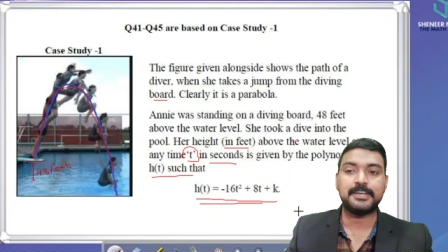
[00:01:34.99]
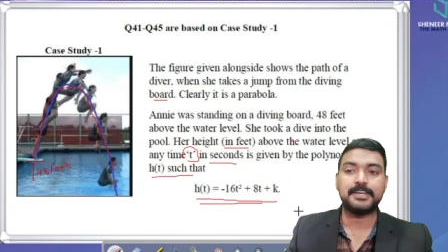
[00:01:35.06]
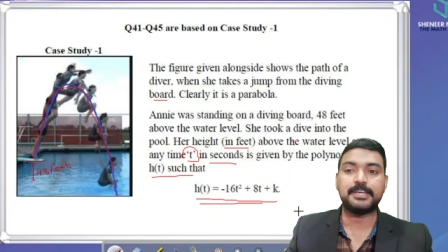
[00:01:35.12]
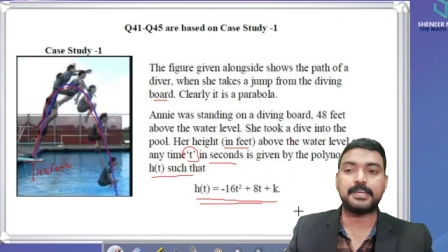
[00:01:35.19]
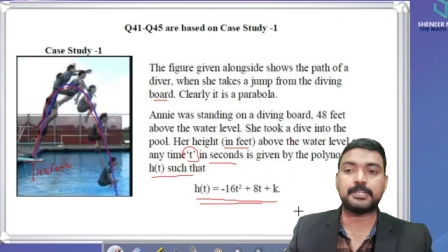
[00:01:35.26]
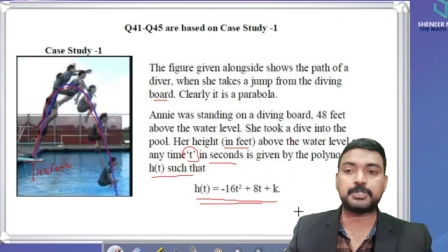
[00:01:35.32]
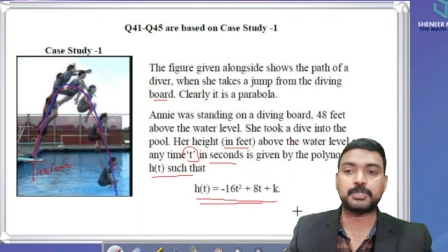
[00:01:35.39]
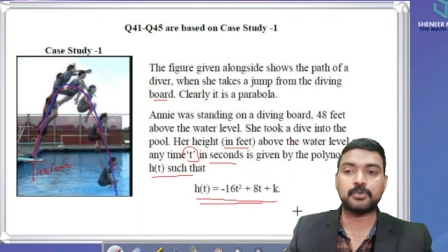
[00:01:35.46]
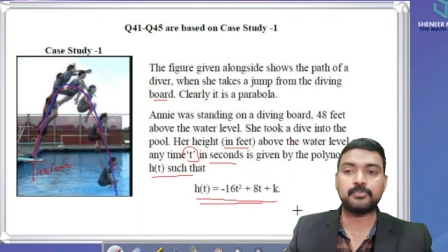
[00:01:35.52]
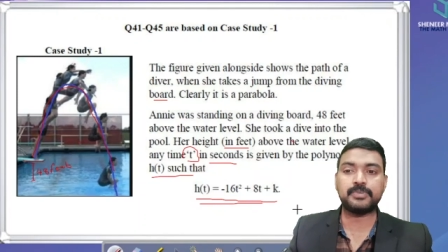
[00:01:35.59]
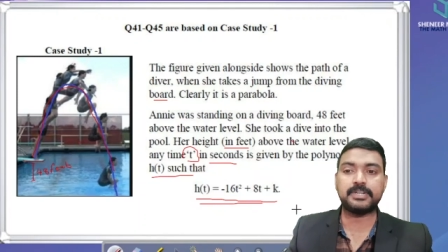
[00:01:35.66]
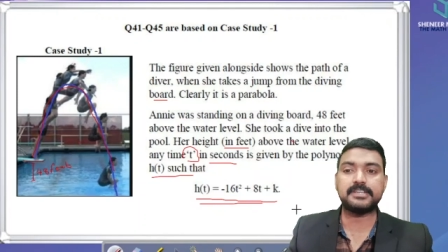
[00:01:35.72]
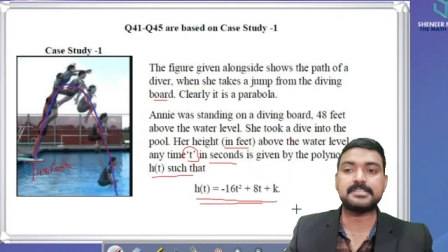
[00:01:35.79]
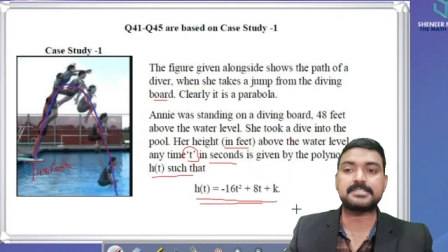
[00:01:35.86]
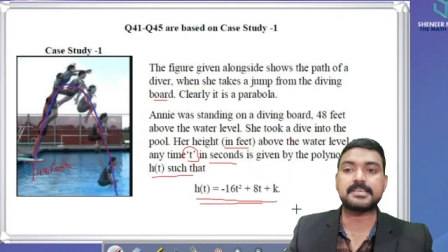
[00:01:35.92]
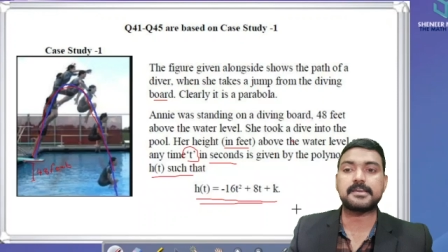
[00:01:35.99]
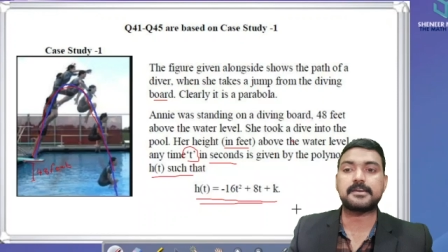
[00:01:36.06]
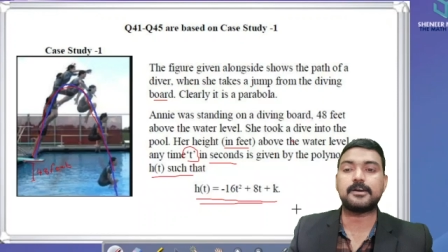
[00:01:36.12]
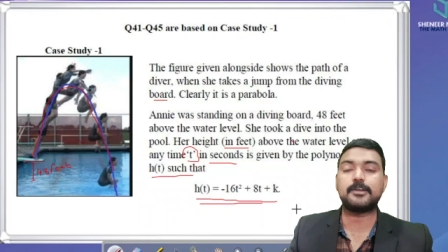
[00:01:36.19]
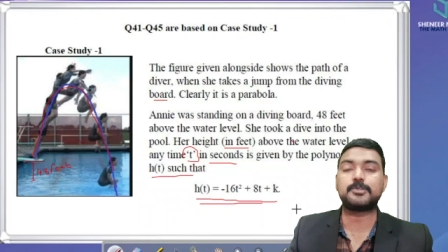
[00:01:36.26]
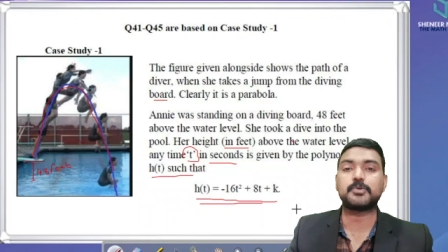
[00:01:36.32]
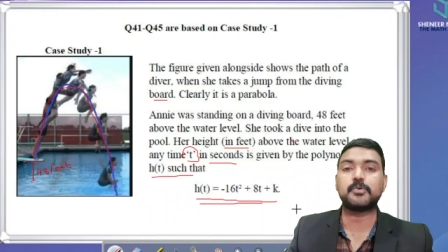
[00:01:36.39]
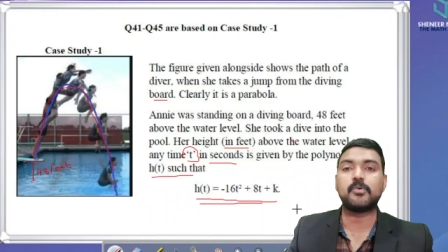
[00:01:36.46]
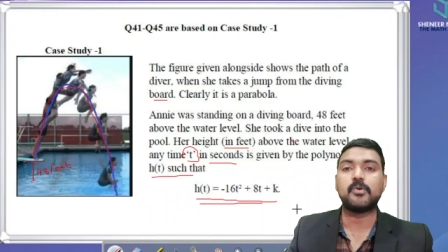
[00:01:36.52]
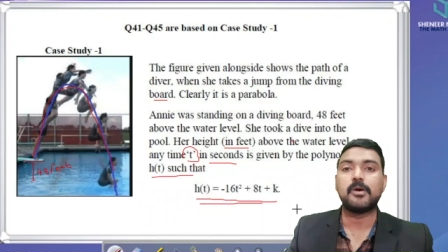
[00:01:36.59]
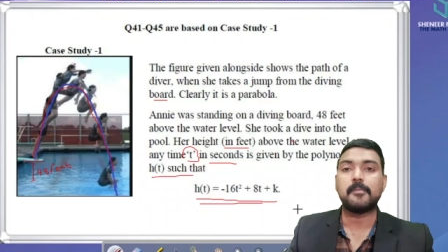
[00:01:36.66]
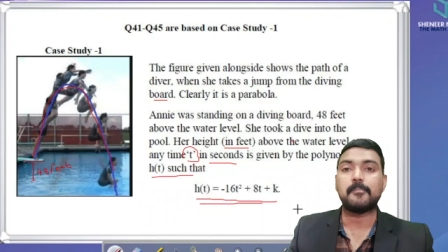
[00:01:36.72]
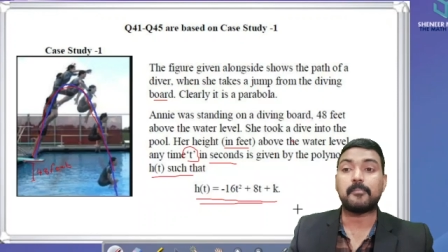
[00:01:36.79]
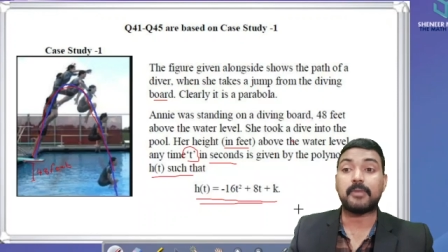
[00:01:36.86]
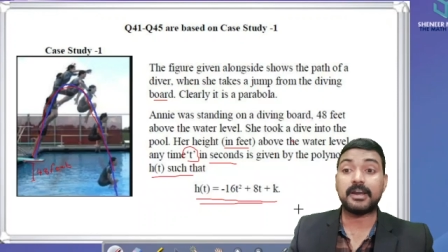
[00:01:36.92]
h of t is equal to
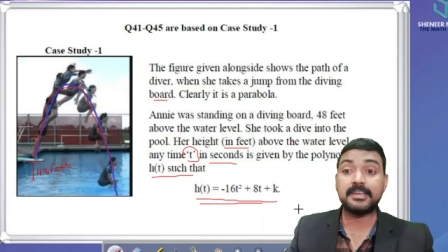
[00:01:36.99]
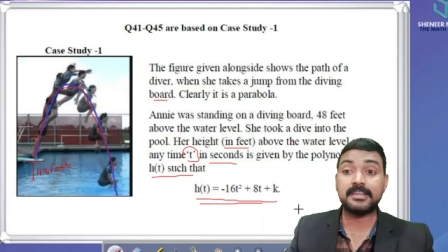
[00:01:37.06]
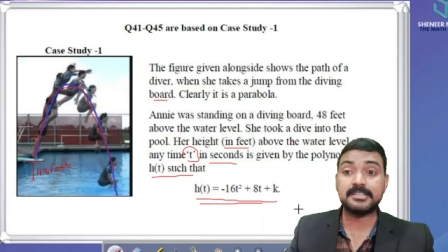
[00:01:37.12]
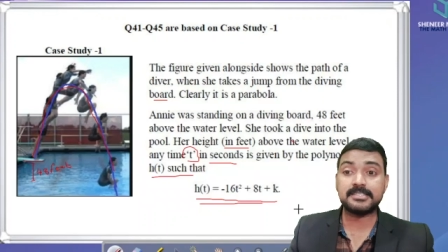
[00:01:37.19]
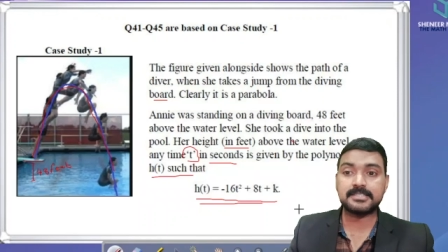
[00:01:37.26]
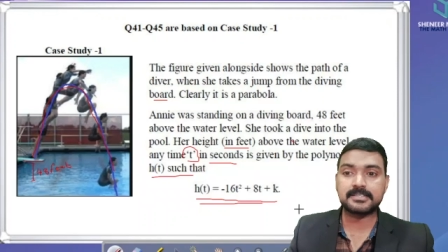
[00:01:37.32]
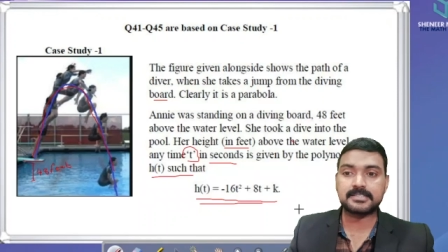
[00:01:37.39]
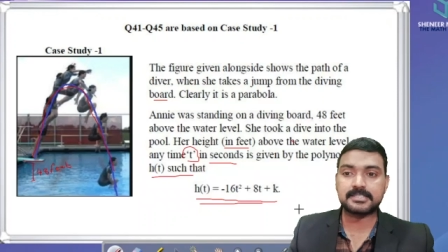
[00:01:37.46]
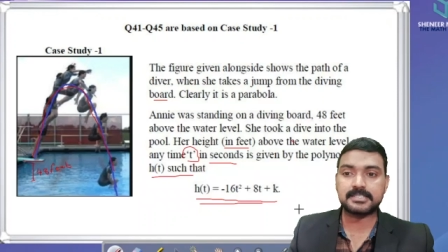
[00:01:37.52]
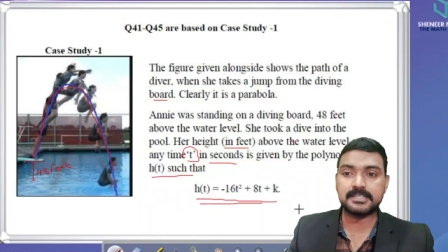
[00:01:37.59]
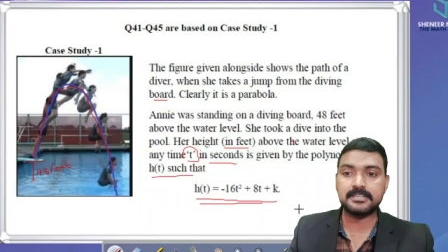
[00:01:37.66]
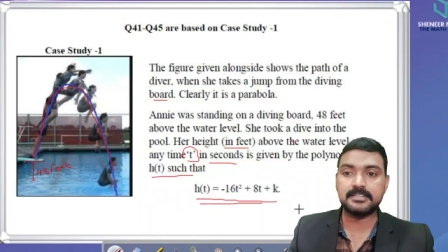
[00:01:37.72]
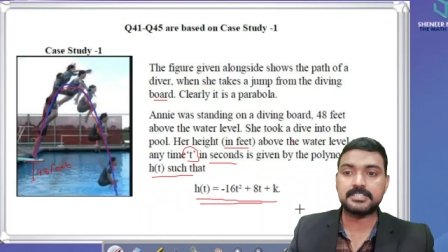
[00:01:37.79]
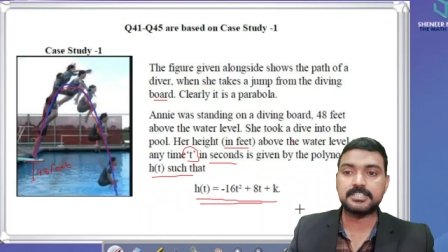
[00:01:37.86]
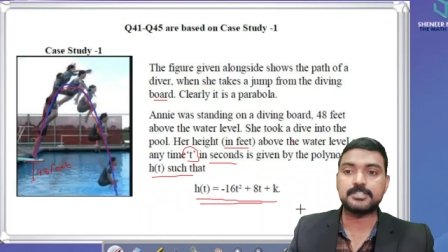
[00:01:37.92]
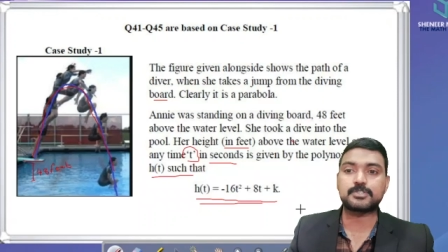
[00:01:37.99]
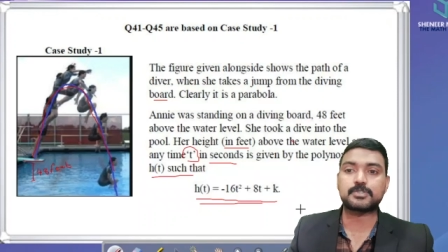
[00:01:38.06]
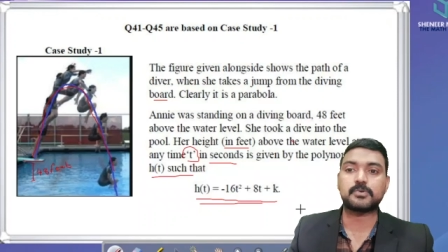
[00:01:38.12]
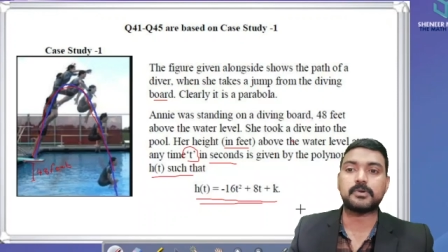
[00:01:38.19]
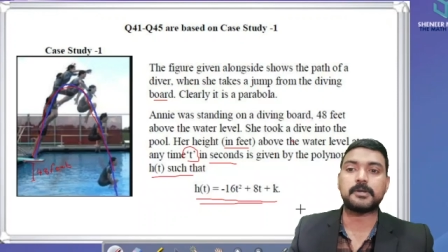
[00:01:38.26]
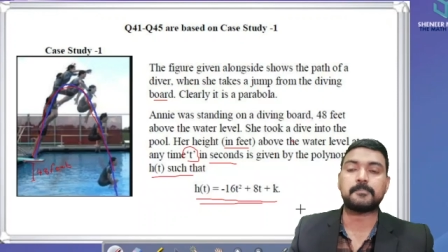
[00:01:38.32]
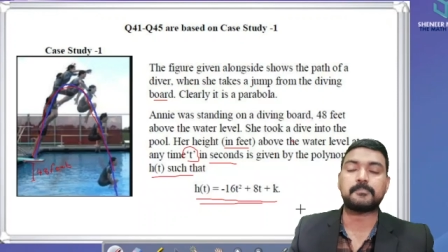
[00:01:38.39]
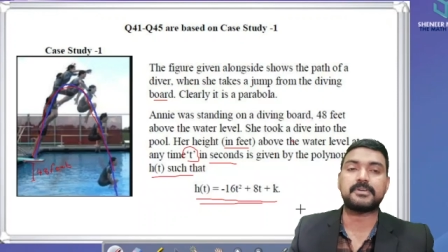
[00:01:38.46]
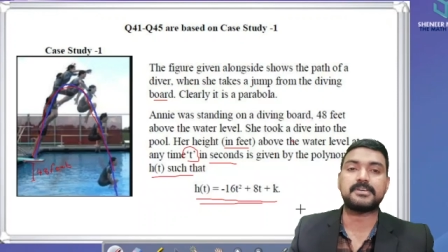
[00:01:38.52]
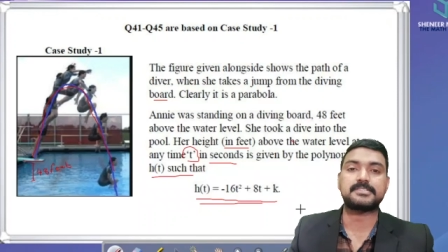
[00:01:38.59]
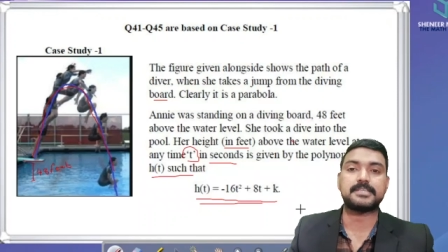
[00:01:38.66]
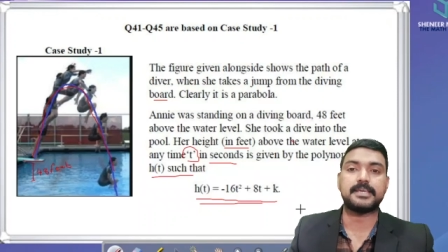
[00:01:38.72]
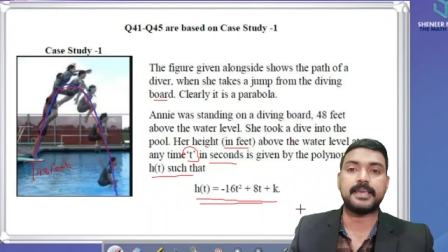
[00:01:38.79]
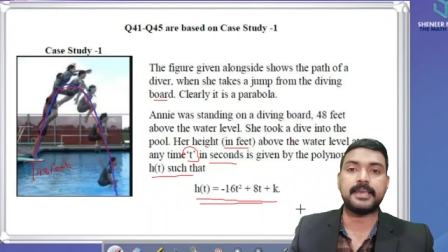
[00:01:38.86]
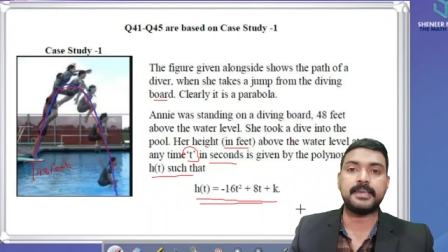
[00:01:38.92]
minus 16t square
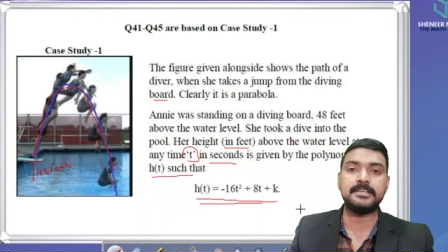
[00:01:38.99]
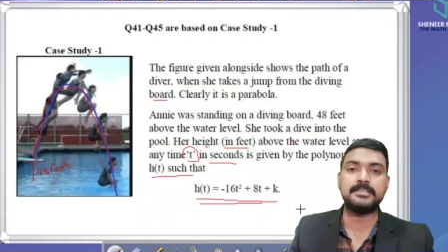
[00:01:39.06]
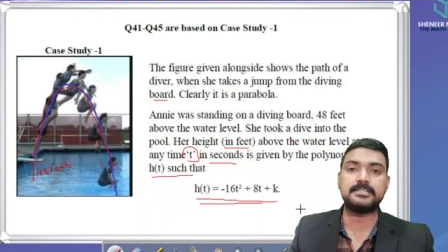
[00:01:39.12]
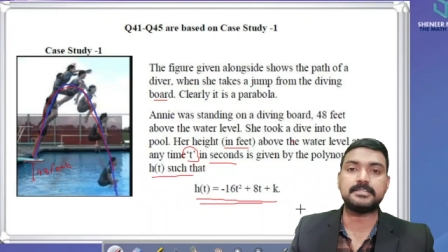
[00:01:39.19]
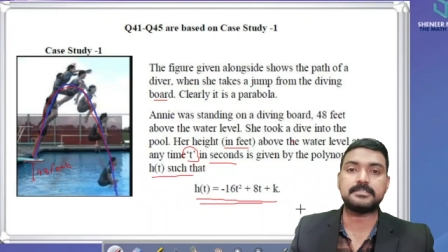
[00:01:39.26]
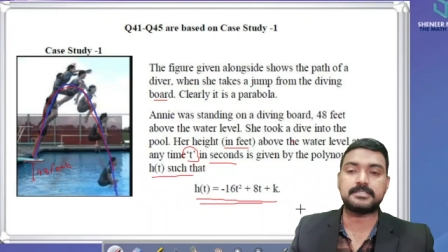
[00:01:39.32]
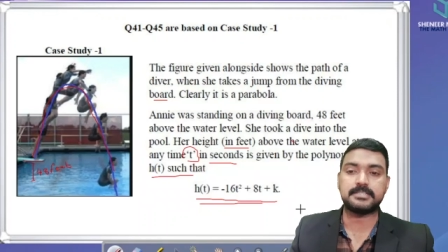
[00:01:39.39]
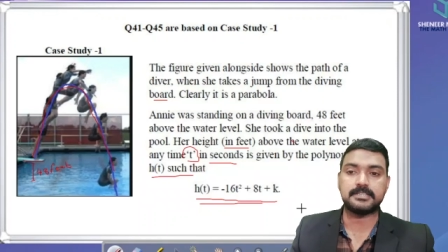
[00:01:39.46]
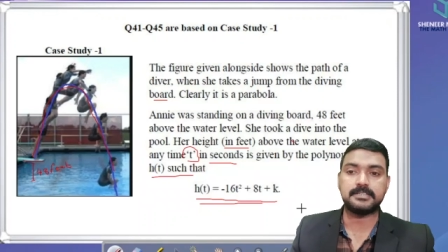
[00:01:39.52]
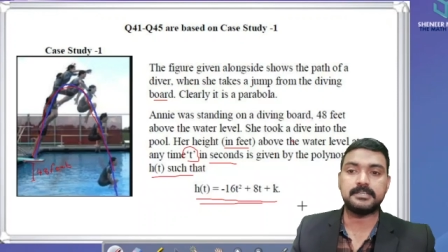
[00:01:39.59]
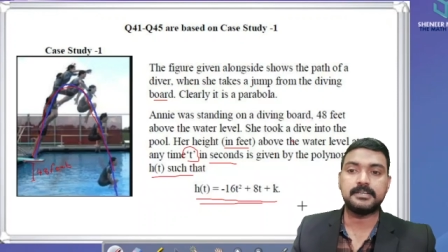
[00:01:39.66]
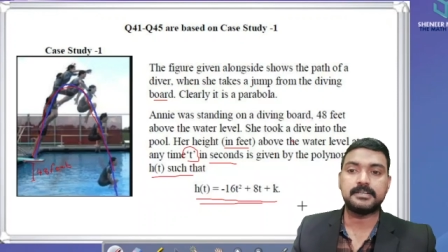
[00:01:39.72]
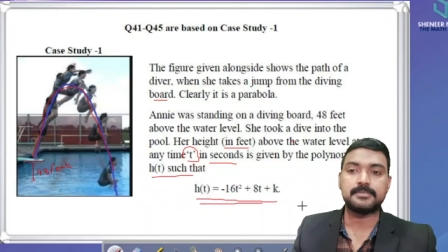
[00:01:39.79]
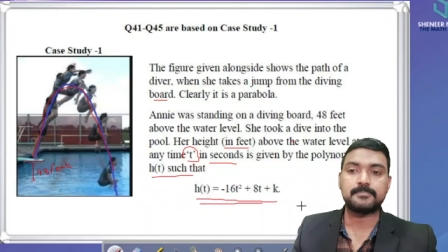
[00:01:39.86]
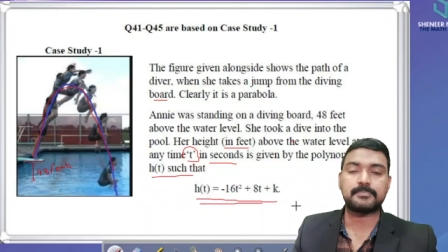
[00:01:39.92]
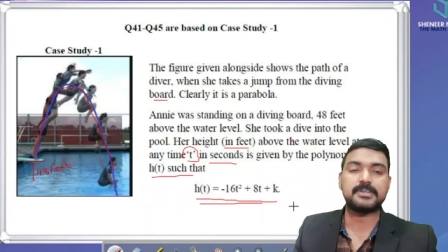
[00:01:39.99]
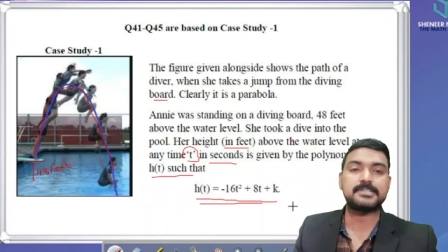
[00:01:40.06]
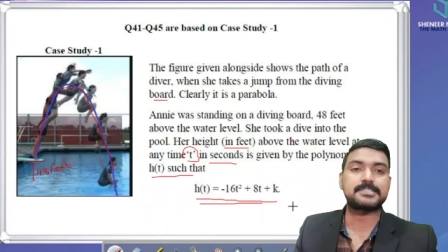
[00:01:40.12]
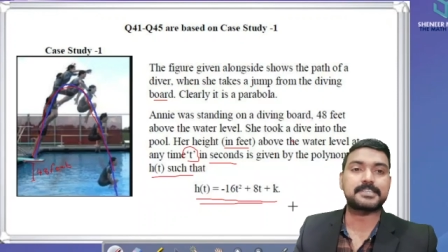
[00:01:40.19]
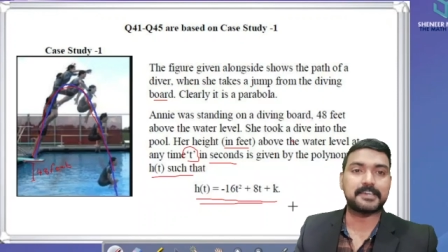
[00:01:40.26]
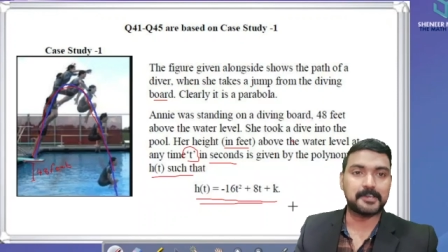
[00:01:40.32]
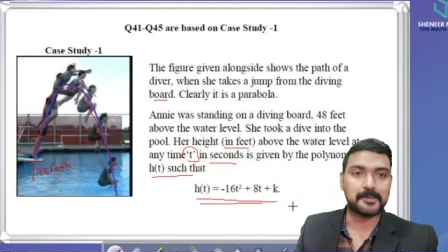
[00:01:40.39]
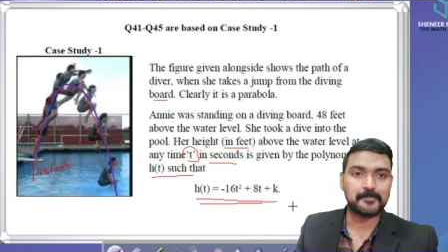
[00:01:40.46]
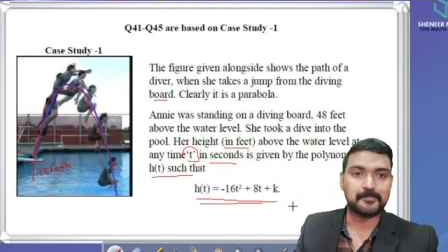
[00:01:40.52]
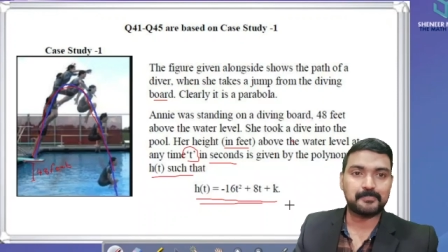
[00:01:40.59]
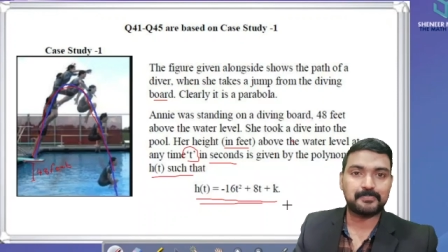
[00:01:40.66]
plus 8t plus k.